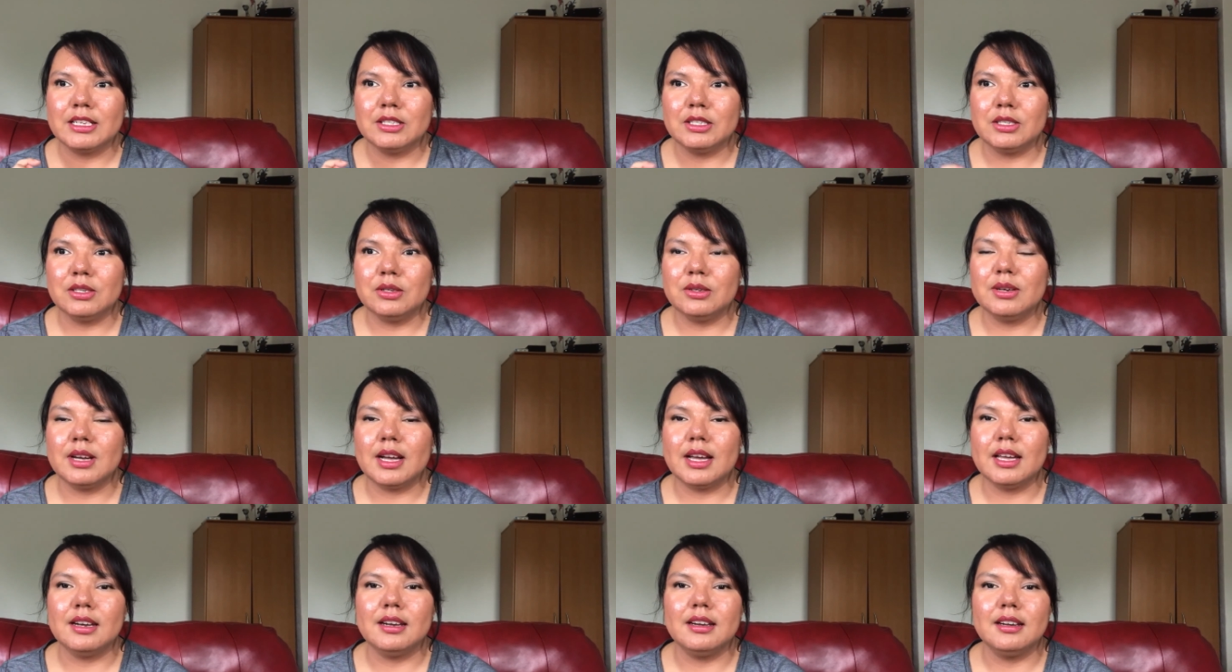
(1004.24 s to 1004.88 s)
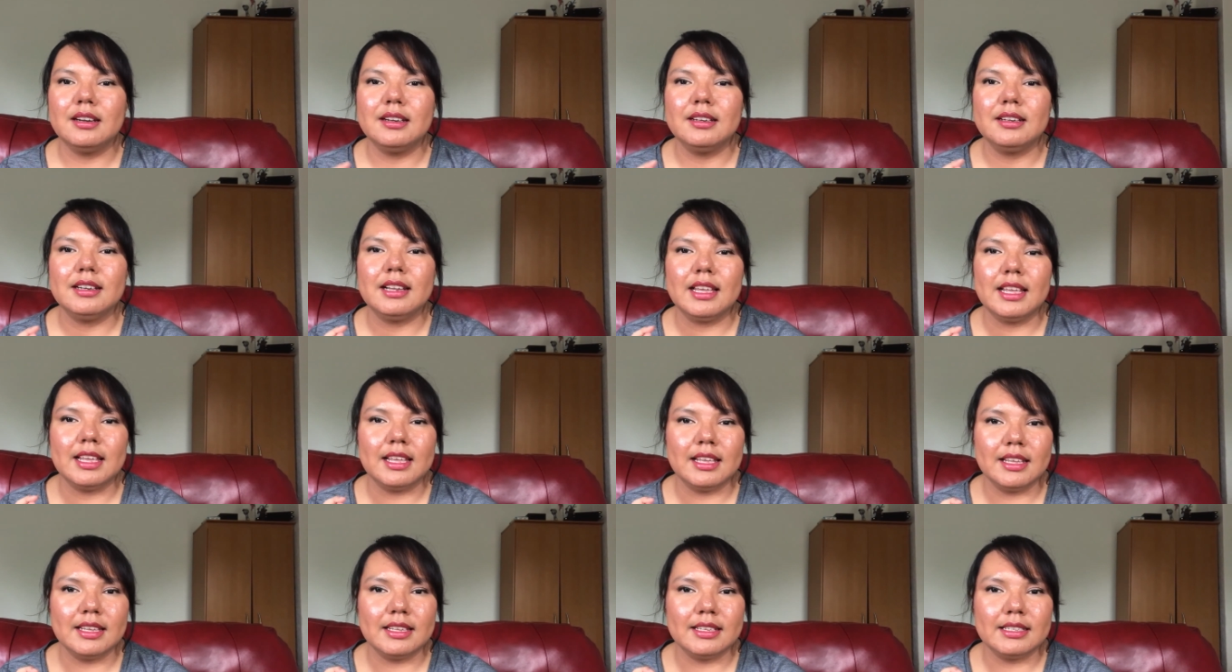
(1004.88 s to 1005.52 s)

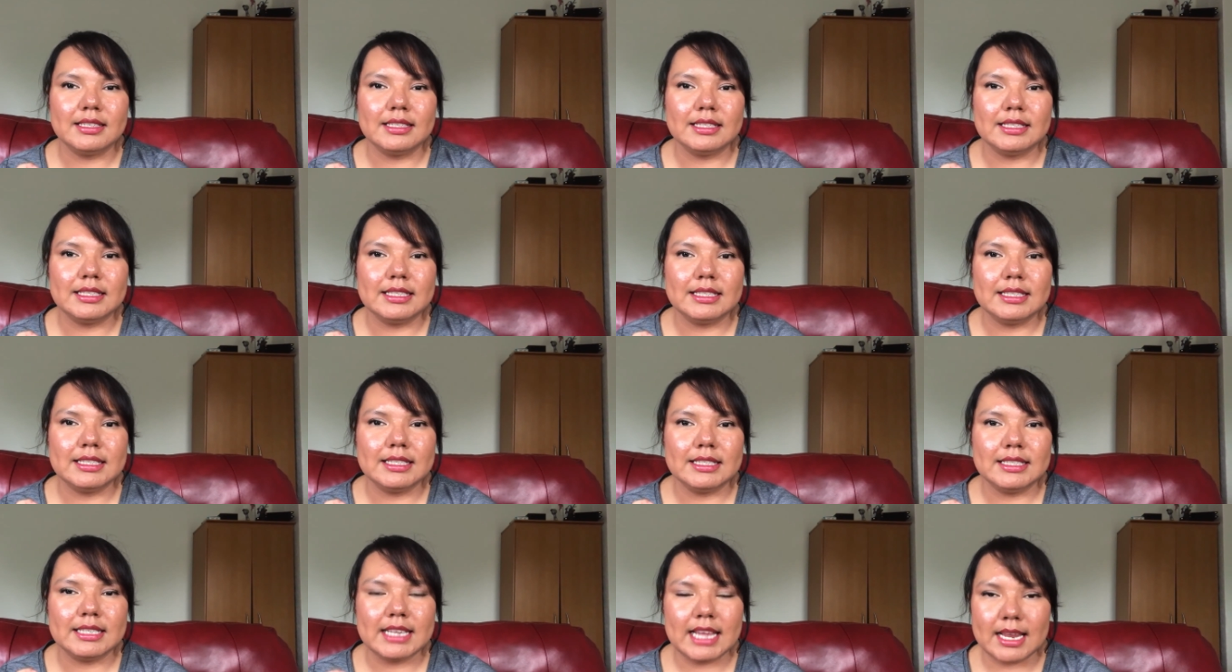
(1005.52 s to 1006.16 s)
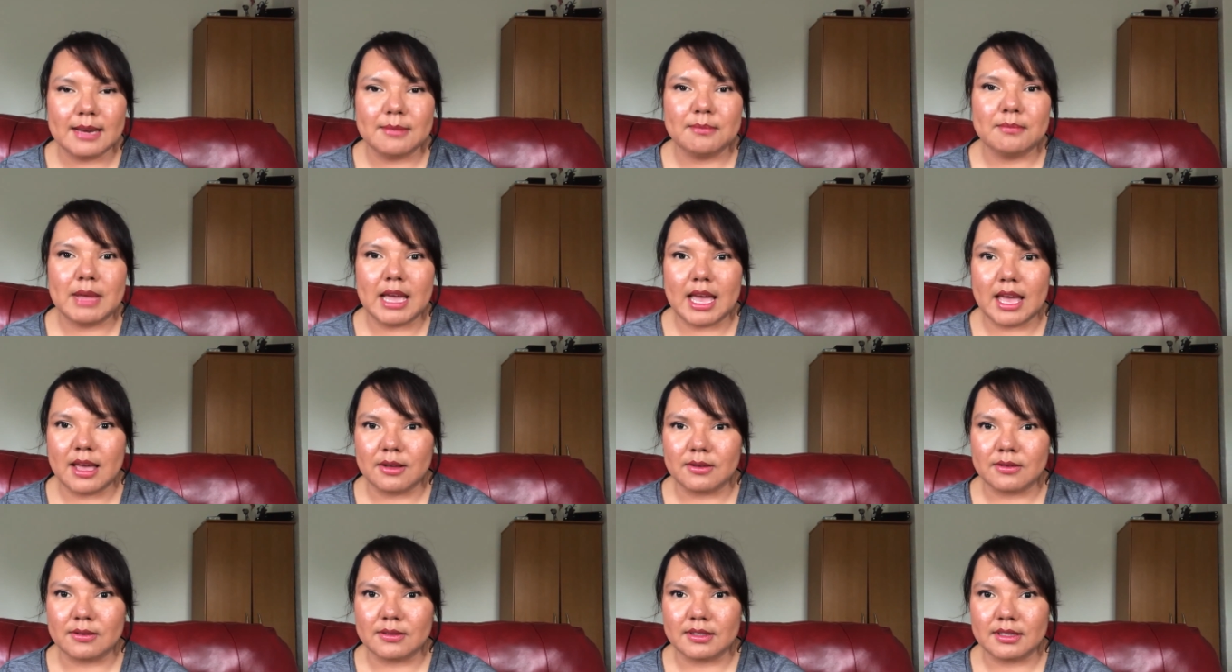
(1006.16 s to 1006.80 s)
210
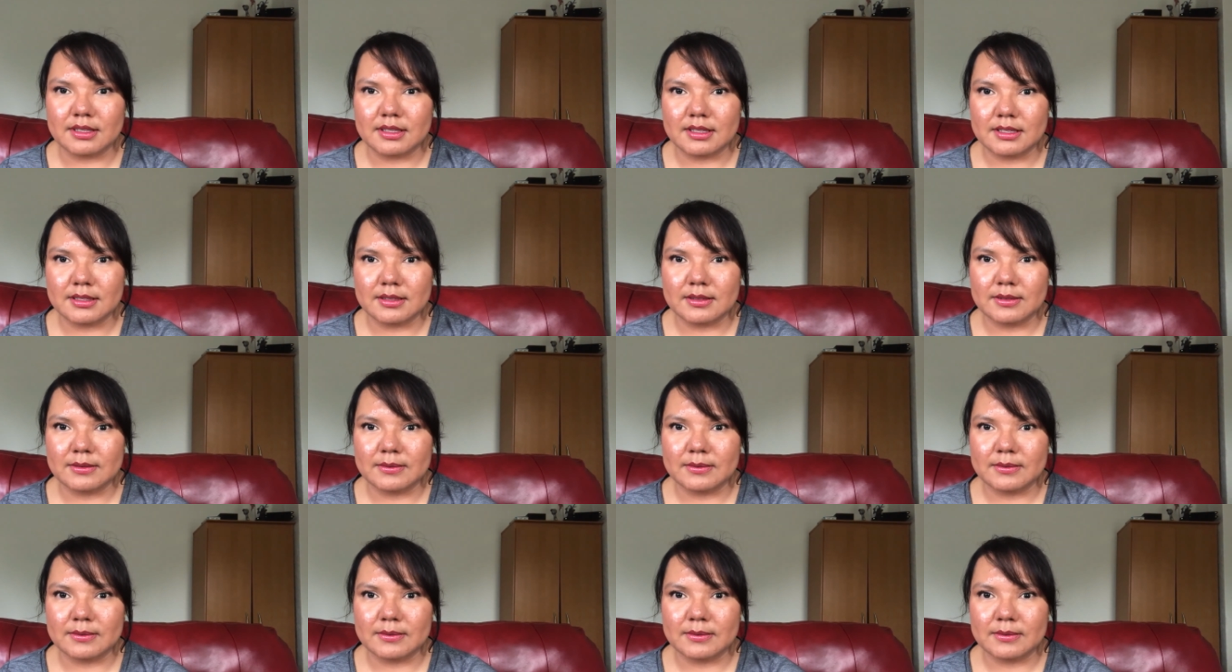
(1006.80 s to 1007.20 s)
pounds.